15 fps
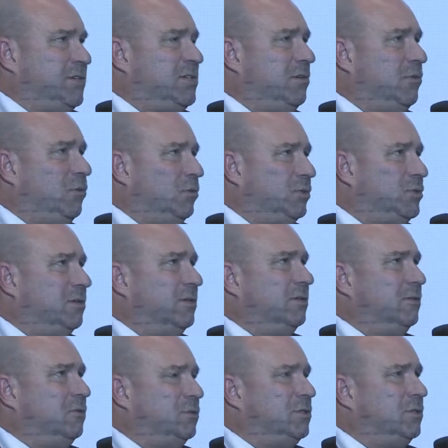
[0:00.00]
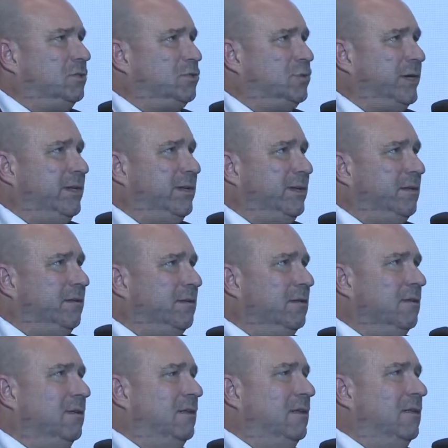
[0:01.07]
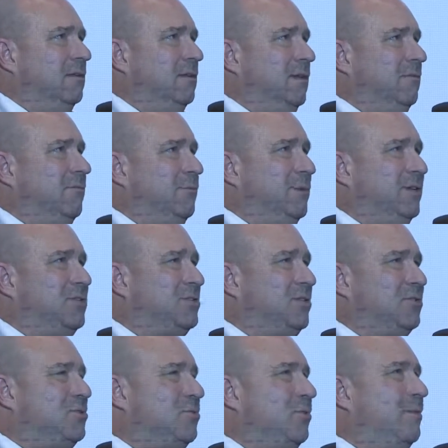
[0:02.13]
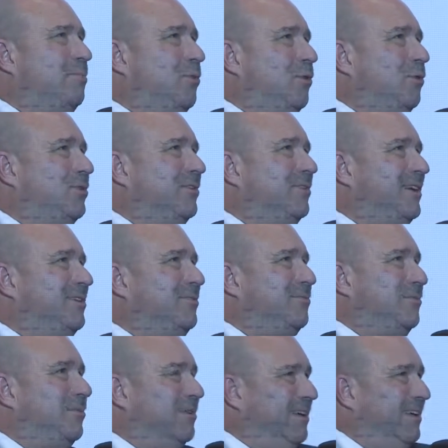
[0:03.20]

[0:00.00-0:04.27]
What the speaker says: also in good training, then for me it's not so important that you